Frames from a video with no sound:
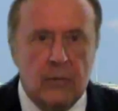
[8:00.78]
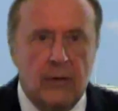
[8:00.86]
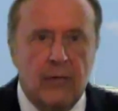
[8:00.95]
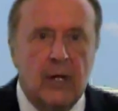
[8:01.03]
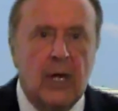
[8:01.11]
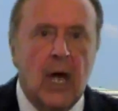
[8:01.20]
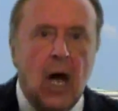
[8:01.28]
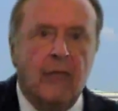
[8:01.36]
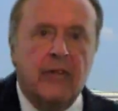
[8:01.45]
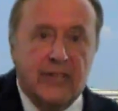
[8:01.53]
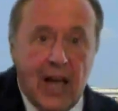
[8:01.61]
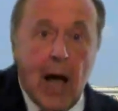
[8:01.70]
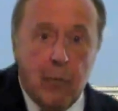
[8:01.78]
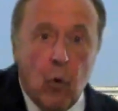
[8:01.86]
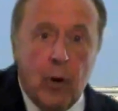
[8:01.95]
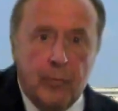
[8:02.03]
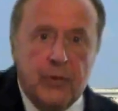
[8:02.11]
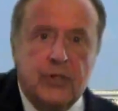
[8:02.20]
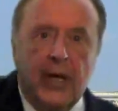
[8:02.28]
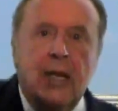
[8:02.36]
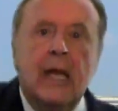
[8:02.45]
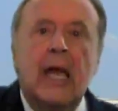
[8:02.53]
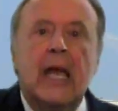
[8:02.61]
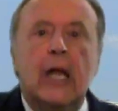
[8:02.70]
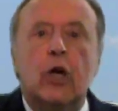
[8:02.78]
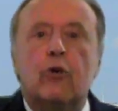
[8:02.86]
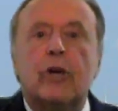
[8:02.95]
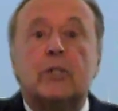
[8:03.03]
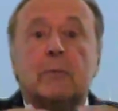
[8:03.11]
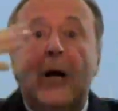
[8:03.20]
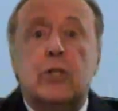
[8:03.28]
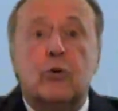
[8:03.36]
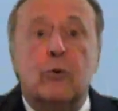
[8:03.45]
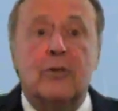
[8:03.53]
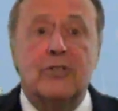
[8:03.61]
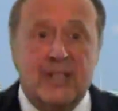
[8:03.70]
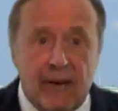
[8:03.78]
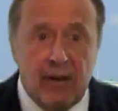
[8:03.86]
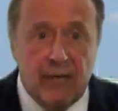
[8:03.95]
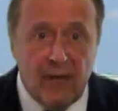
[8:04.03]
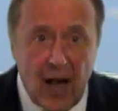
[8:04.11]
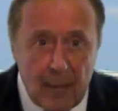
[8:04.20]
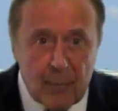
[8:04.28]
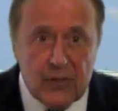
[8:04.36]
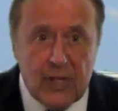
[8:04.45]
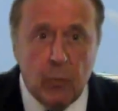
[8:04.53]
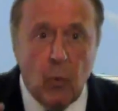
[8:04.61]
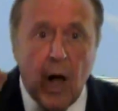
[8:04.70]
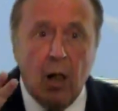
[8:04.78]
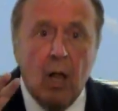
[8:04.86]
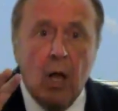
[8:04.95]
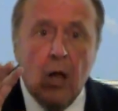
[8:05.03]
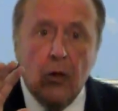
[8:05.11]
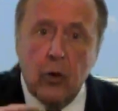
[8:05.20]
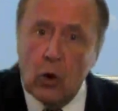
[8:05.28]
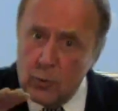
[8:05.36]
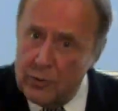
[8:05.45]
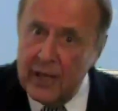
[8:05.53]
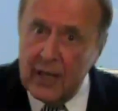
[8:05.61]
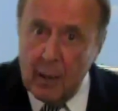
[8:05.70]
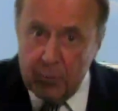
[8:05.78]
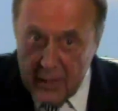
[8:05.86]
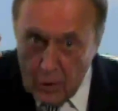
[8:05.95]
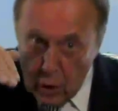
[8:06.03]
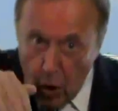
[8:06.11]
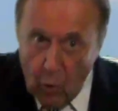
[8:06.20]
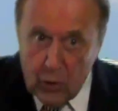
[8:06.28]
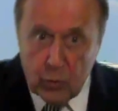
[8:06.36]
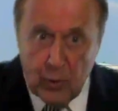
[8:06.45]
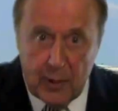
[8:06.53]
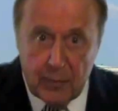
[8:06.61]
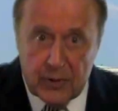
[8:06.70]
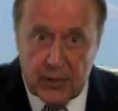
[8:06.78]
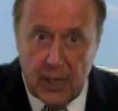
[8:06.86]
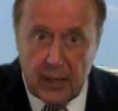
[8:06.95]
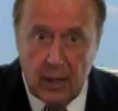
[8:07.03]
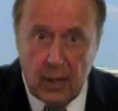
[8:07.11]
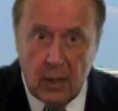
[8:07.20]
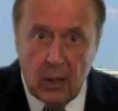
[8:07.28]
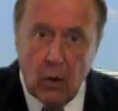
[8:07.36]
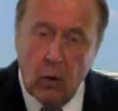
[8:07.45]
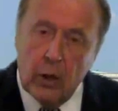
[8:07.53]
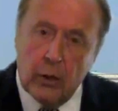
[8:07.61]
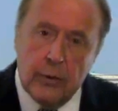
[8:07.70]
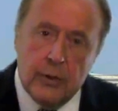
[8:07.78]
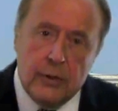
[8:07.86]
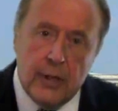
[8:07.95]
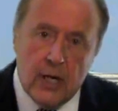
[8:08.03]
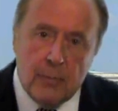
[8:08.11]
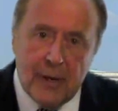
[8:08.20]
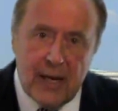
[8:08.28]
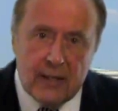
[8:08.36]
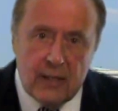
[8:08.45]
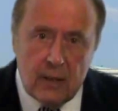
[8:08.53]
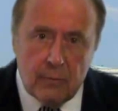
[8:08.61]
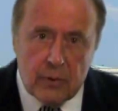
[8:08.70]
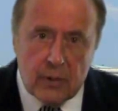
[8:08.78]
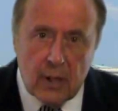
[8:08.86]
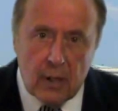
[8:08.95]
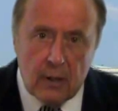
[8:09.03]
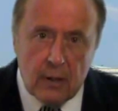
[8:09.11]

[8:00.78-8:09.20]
of the top 1% increased by 275%, while those with incomes in the lower 20% only increased theirs by 18%.